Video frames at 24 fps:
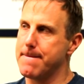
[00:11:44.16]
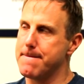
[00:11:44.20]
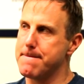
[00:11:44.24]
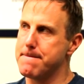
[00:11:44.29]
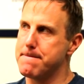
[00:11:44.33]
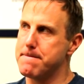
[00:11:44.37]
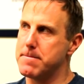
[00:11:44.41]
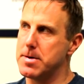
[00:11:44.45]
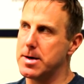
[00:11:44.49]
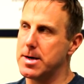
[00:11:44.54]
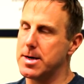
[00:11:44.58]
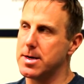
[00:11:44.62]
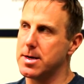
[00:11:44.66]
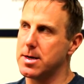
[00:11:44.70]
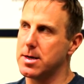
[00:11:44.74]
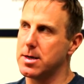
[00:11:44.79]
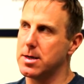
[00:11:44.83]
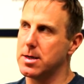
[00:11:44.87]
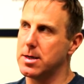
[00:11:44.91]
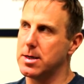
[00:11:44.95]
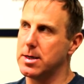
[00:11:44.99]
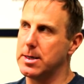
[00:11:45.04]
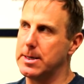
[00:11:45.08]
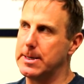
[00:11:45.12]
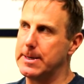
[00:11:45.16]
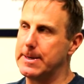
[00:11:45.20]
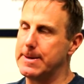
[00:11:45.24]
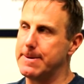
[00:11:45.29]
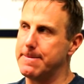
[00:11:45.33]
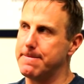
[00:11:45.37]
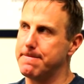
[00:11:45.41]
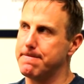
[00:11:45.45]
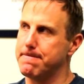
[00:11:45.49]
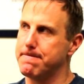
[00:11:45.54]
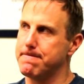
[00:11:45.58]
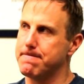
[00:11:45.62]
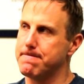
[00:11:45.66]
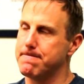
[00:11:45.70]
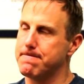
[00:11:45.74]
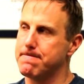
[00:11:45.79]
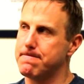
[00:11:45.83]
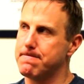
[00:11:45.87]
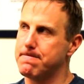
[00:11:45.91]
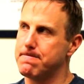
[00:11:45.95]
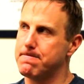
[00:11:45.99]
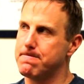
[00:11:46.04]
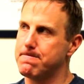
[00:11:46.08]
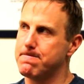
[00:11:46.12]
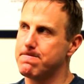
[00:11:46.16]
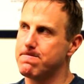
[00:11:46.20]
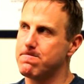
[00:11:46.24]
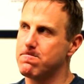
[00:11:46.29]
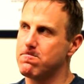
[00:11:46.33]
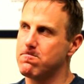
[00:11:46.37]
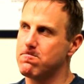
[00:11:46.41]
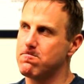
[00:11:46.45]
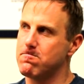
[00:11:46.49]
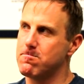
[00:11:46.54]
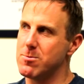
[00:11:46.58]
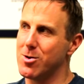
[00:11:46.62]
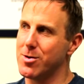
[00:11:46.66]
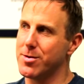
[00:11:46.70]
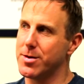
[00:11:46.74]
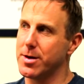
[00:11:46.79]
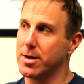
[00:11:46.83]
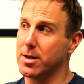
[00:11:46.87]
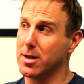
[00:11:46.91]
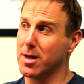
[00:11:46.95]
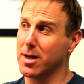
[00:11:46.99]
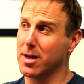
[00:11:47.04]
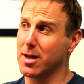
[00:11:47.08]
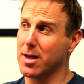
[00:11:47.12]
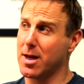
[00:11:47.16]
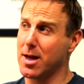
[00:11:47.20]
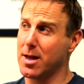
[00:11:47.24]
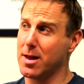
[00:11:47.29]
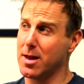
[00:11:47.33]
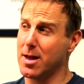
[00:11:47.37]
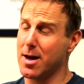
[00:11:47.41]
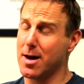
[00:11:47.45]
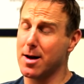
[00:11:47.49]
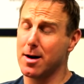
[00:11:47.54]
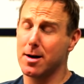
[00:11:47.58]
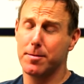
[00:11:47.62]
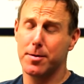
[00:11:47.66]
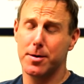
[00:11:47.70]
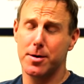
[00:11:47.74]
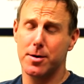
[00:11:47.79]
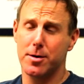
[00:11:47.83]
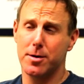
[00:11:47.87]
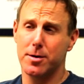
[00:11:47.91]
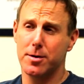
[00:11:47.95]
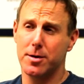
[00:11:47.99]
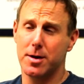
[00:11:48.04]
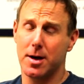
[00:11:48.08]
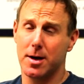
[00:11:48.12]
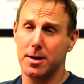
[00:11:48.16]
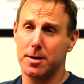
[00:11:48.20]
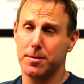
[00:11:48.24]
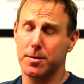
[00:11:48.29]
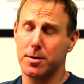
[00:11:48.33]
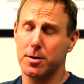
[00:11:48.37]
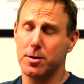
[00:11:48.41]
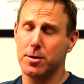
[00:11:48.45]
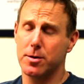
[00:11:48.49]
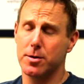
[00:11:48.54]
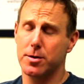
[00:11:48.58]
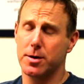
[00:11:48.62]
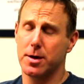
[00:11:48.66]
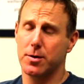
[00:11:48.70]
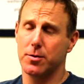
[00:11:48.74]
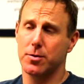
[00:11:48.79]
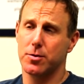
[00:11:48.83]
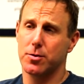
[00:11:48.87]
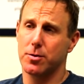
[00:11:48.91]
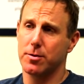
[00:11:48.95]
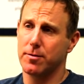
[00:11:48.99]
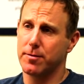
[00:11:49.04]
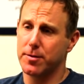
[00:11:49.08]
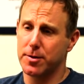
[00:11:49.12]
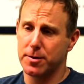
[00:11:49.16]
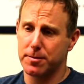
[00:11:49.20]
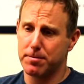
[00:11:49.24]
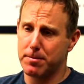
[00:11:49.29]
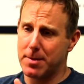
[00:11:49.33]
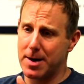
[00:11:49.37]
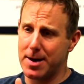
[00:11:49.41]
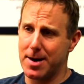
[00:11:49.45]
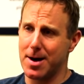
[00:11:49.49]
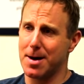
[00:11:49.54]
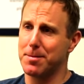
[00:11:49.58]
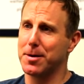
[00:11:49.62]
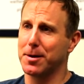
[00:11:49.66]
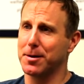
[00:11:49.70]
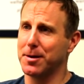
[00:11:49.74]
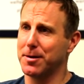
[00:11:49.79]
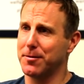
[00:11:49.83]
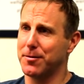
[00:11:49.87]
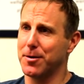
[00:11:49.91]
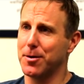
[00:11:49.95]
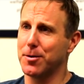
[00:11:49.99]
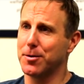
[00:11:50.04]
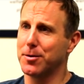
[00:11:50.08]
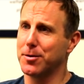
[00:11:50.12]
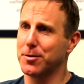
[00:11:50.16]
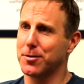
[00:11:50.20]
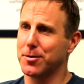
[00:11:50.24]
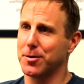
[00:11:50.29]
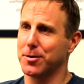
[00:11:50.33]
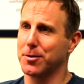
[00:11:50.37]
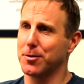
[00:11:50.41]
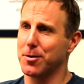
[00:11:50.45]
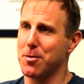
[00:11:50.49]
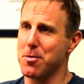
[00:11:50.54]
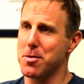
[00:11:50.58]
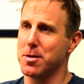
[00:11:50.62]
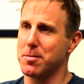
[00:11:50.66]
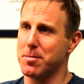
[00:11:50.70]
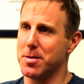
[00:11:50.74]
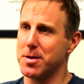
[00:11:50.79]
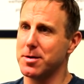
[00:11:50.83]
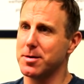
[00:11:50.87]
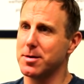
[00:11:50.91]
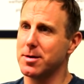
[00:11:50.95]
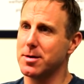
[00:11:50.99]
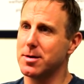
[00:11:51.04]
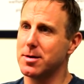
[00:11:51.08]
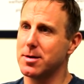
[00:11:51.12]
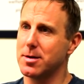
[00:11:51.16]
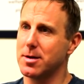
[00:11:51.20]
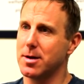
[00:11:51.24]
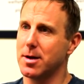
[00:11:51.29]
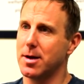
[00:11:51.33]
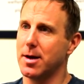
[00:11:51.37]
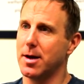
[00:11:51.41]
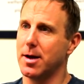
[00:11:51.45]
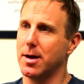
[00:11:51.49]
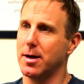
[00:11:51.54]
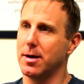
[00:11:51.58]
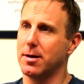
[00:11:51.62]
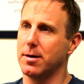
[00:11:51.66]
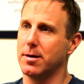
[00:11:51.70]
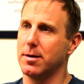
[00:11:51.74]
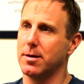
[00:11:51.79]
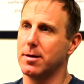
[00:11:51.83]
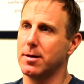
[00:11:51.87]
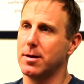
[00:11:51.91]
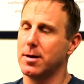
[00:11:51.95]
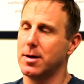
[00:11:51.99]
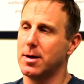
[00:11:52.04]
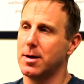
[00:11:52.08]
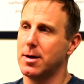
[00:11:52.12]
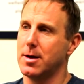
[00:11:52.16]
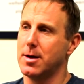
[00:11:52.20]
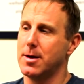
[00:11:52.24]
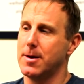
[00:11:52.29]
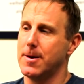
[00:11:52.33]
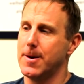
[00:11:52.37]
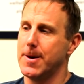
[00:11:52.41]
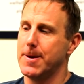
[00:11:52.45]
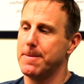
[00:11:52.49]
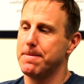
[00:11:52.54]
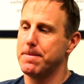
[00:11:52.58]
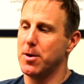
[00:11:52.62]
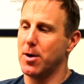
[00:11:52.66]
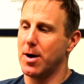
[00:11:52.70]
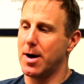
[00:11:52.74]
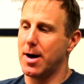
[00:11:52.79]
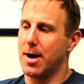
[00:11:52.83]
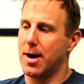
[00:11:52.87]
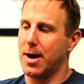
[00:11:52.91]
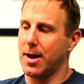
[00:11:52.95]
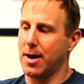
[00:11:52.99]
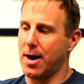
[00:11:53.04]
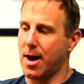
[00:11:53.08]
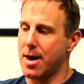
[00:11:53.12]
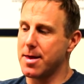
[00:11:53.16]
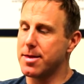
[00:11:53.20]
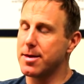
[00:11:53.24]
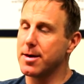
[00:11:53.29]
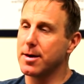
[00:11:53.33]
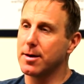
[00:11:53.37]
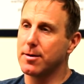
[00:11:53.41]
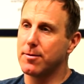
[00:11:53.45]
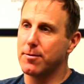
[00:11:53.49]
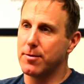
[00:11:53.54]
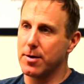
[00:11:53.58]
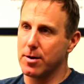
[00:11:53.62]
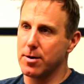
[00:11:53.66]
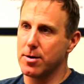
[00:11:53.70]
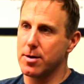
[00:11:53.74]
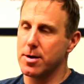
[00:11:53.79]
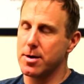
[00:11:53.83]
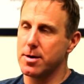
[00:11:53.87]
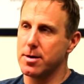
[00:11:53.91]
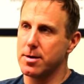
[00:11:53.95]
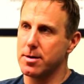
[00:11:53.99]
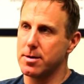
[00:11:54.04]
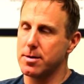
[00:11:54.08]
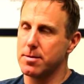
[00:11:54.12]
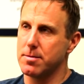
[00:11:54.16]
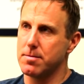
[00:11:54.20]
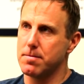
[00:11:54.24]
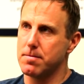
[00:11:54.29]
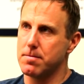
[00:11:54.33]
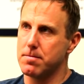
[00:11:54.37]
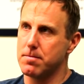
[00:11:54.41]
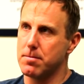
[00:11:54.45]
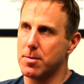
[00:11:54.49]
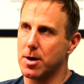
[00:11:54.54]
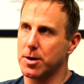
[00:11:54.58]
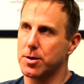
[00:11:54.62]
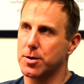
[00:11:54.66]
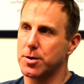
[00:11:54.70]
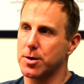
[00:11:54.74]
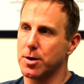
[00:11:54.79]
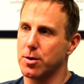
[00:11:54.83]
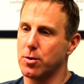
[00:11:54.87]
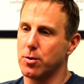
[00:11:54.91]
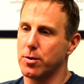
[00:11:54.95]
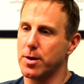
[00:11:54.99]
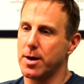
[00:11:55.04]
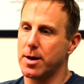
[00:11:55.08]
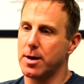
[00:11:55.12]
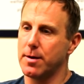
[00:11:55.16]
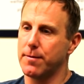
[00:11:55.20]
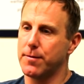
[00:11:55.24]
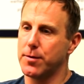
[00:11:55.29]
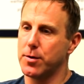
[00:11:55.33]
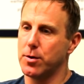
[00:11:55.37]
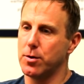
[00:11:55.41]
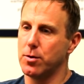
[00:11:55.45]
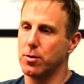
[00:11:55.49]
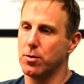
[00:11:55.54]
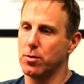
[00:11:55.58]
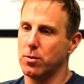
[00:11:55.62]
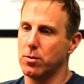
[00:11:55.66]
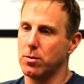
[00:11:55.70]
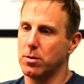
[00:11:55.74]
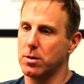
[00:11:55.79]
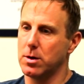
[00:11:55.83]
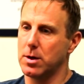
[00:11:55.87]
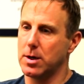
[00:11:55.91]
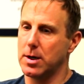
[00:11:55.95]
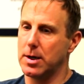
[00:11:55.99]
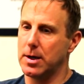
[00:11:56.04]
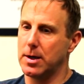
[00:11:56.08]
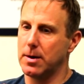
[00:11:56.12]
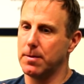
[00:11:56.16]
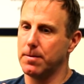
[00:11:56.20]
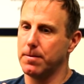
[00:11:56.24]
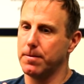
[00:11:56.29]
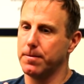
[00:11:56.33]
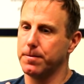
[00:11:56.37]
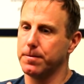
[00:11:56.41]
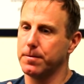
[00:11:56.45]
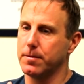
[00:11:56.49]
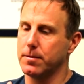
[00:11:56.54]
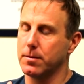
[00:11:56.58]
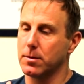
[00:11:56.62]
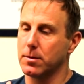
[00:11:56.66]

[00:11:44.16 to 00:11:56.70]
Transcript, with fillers: but um, you know I think like a lot of entrepreneurs entrepreneurs I was sort of just myopically focused on growing the business, and you know I, I think very much so that if you um,